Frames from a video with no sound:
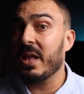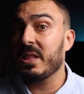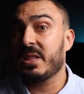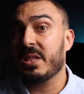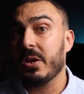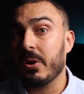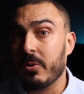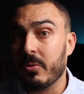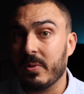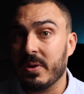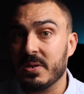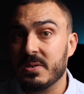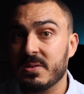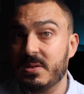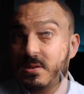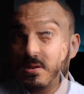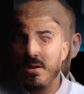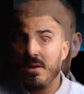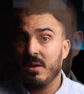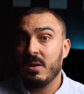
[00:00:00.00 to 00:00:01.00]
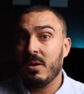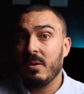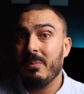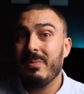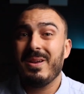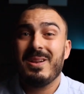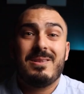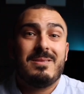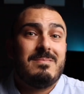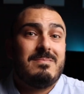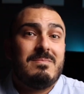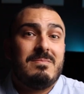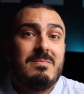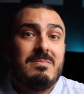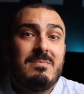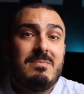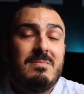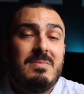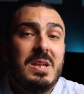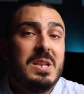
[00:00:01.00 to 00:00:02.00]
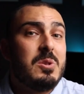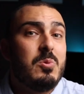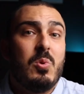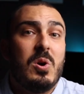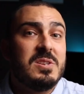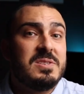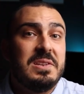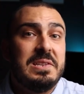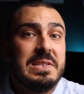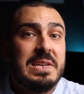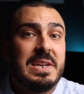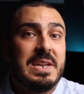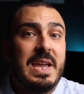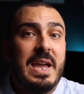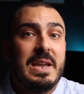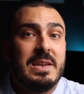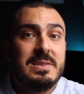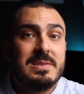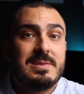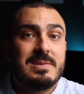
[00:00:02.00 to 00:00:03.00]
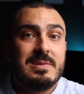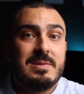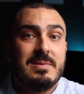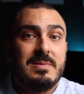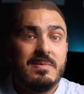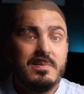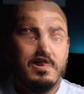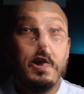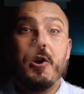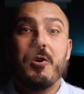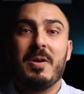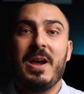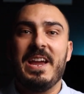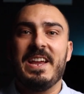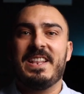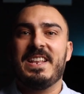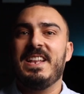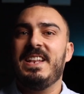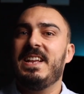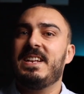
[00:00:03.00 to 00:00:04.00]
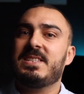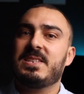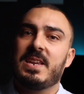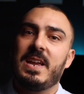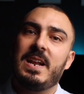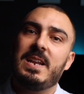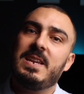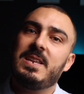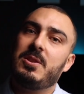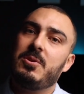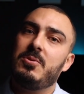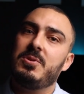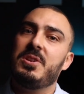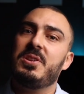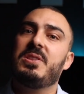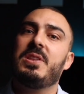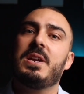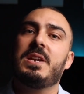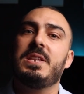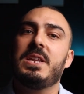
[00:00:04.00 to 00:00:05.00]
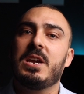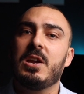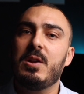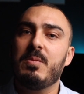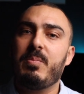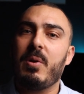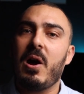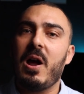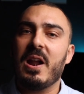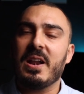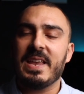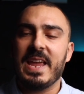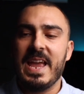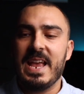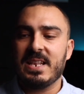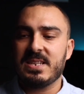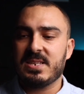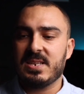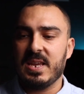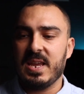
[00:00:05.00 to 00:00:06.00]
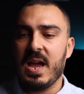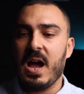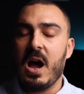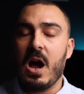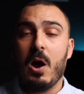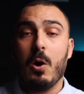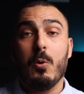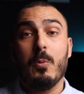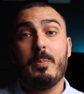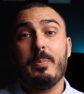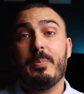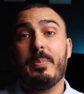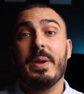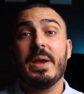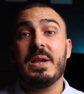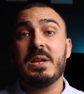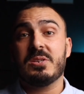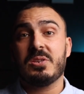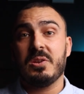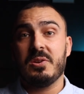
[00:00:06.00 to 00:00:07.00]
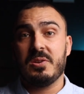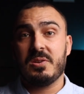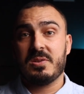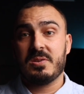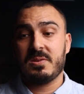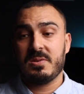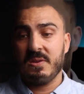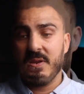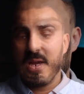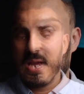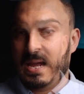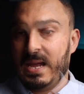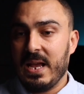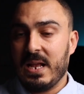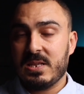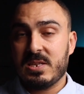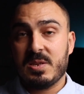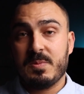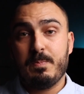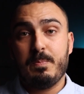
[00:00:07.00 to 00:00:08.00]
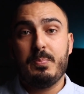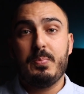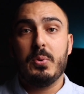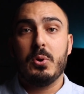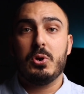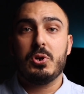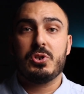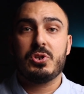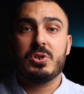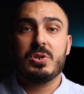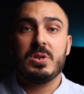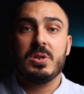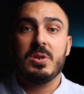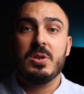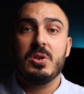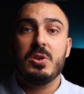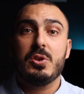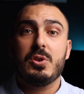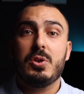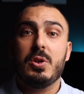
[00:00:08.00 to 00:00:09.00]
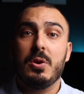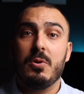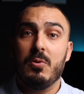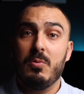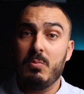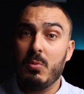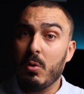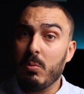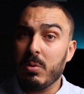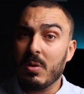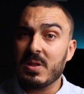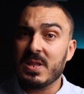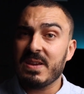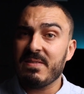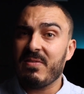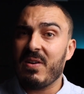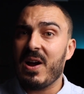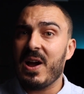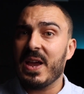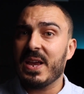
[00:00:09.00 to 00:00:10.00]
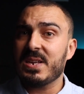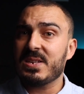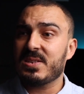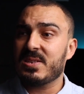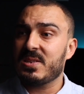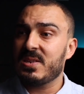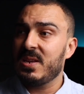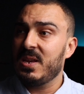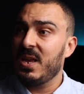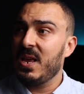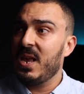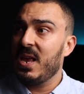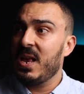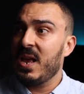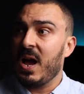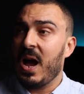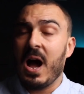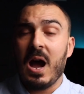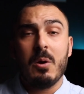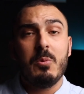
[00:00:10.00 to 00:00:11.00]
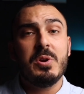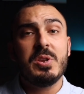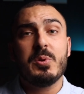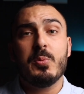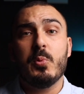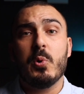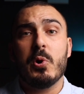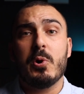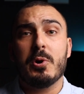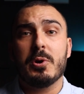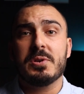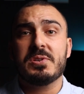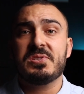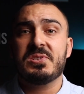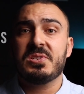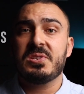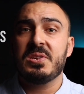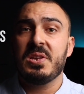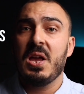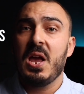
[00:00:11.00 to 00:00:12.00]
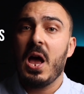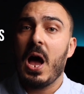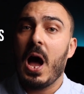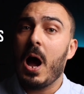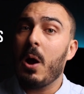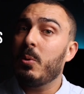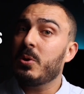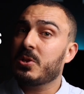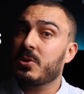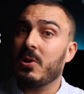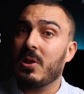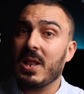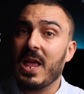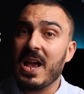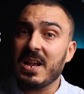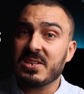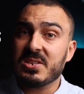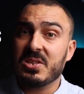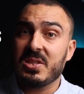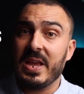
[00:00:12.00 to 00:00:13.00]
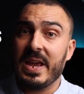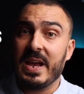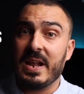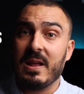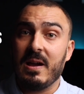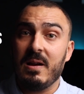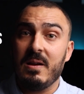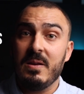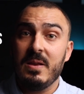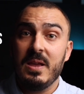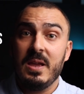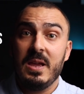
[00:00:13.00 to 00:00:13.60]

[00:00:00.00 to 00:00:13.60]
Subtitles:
and terrorists. But it wasn't the case. Alright, let's get into the technical part and see how Pegasus gets pushed to a mobile device, how it works, how it collects data,